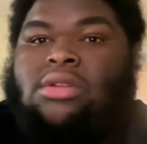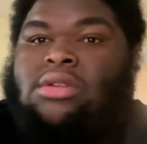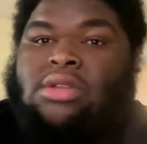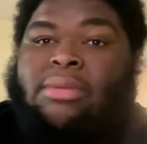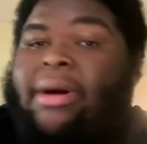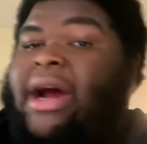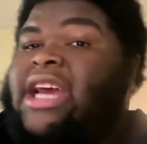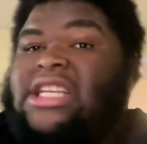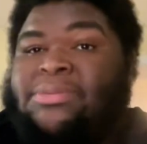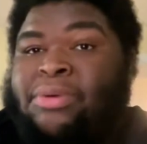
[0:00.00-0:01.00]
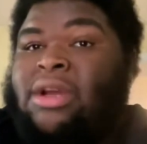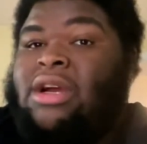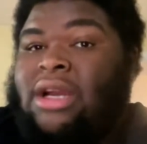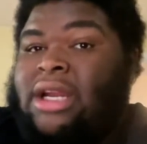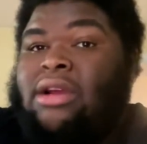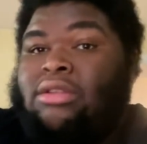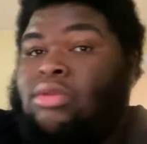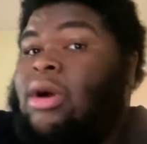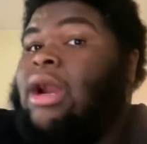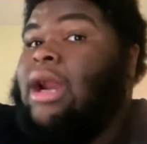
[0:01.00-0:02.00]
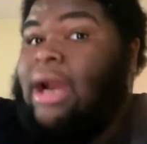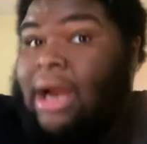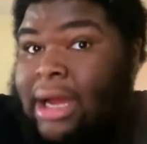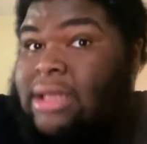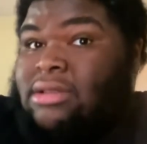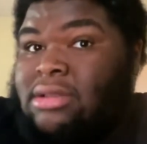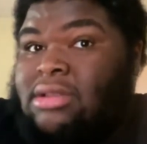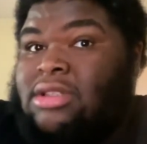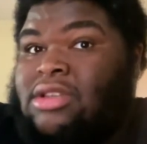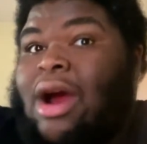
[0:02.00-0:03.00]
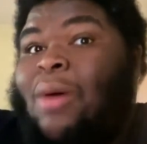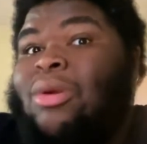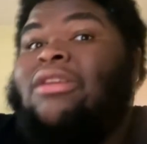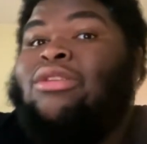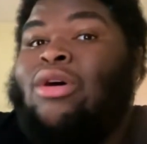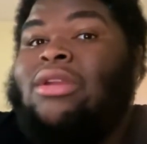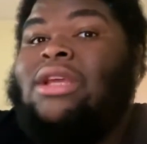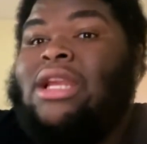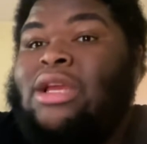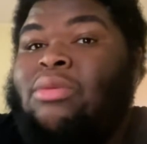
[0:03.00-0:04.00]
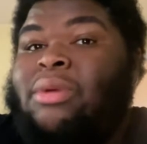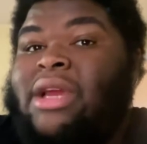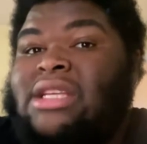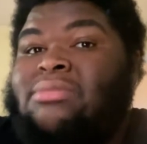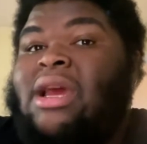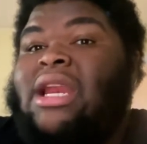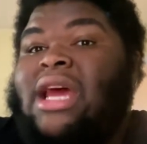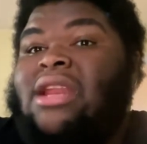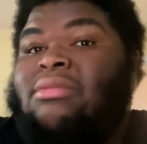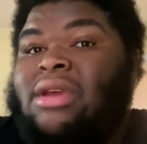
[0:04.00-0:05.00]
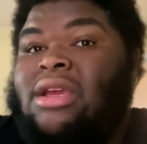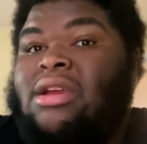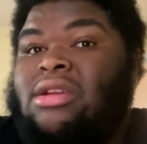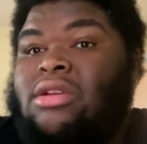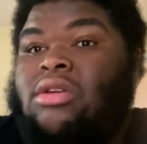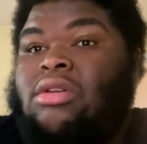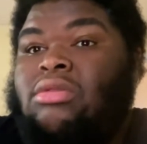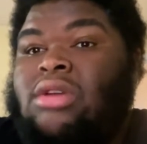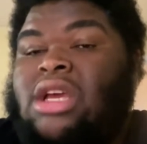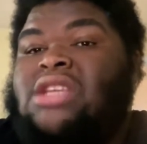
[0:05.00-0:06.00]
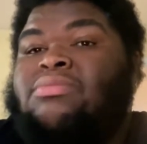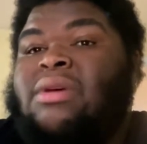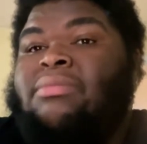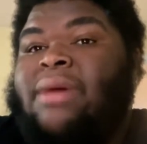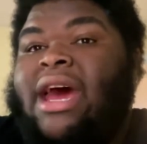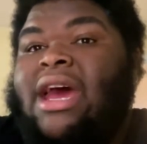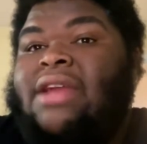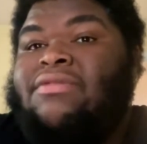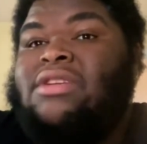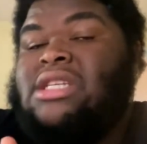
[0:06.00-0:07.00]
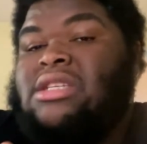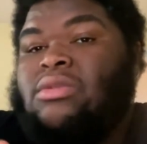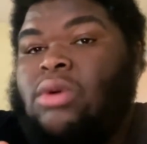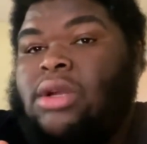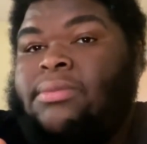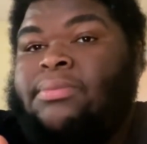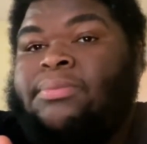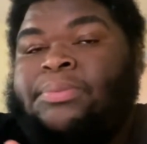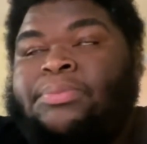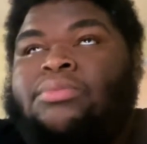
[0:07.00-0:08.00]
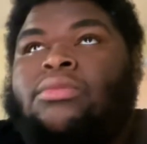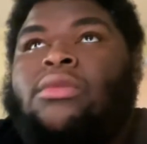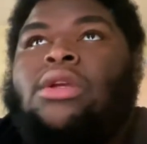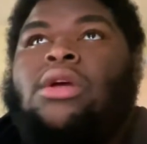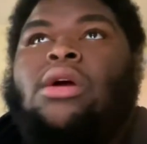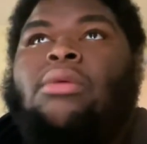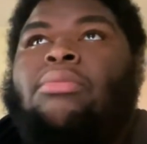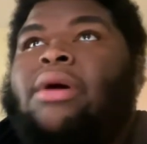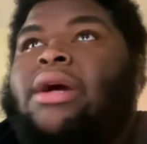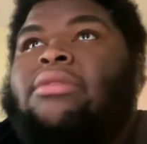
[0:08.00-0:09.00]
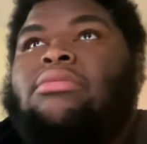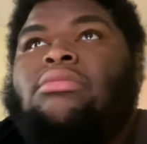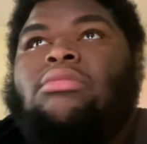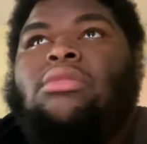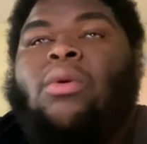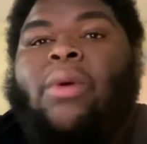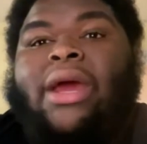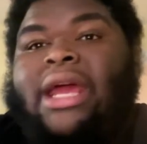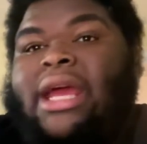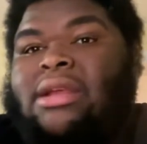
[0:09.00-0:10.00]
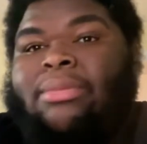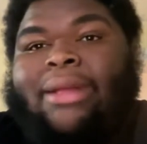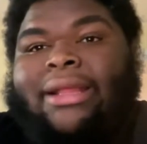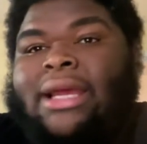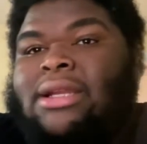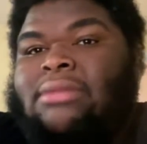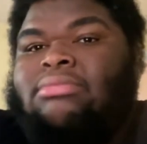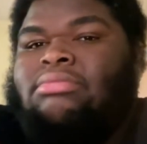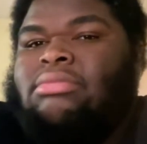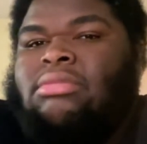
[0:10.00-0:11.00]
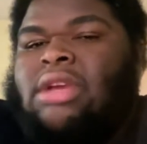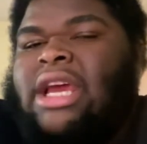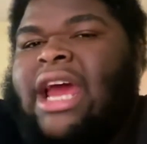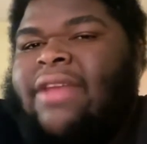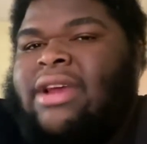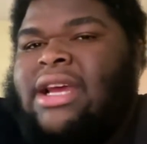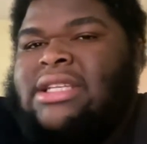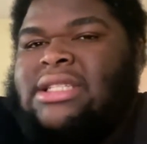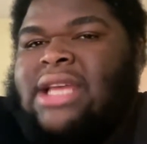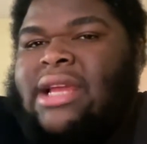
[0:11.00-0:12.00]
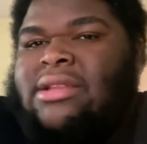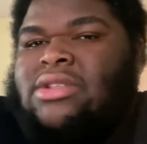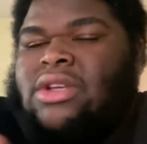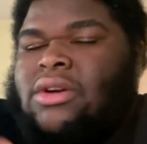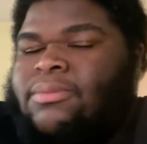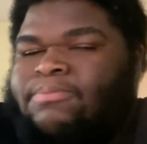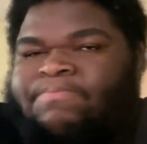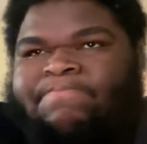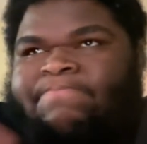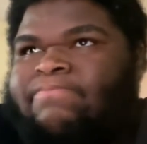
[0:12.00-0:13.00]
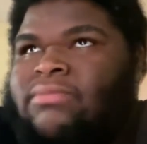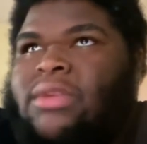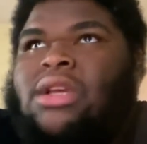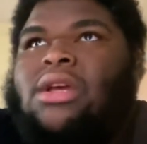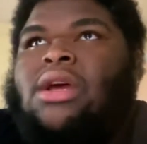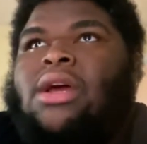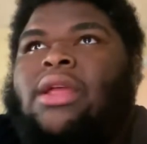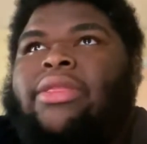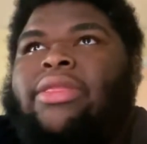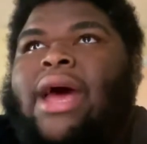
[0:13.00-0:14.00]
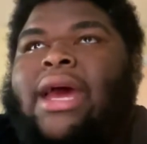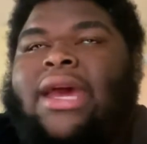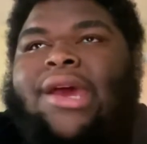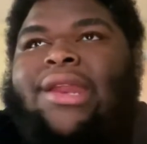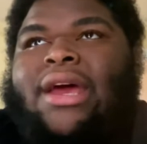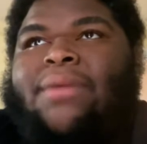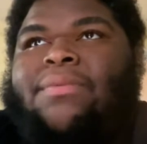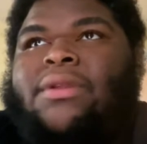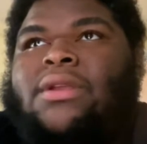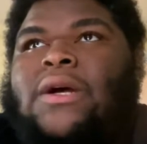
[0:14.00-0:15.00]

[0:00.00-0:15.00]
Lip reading: Tobias put Khalil through a lot. So I would have thought that he would be his main enemy, his big bad for season 1. But the way they ended Black Lightning, we can't have that because he's dead. So that can't happen.